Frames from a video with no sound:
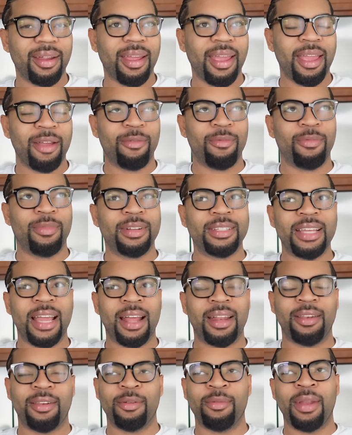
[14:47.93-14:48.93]
And which
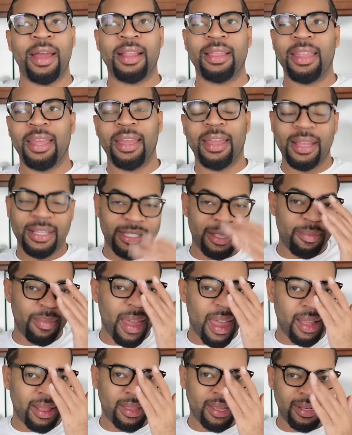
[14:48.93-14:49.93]
I do not think is a
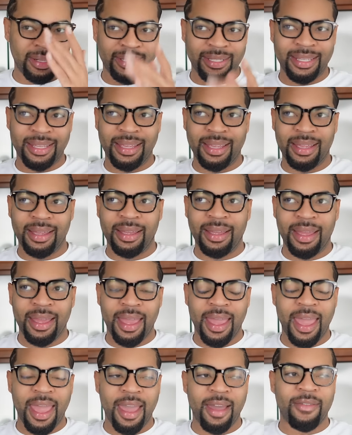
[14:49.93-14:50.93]
bad thing to
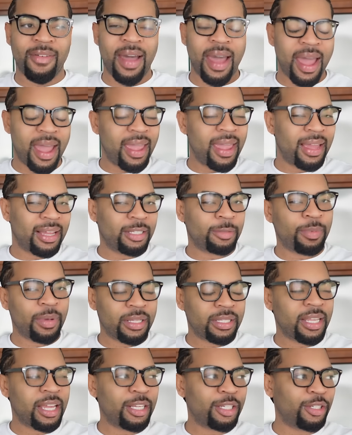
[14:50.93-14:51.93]
have high
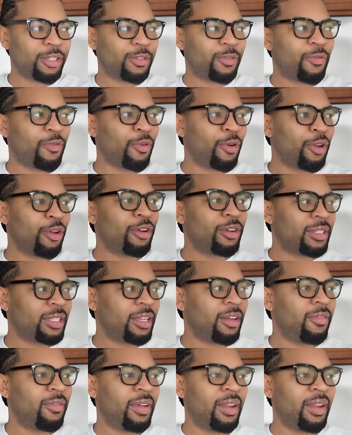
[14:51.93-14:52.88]
expectations for yourself.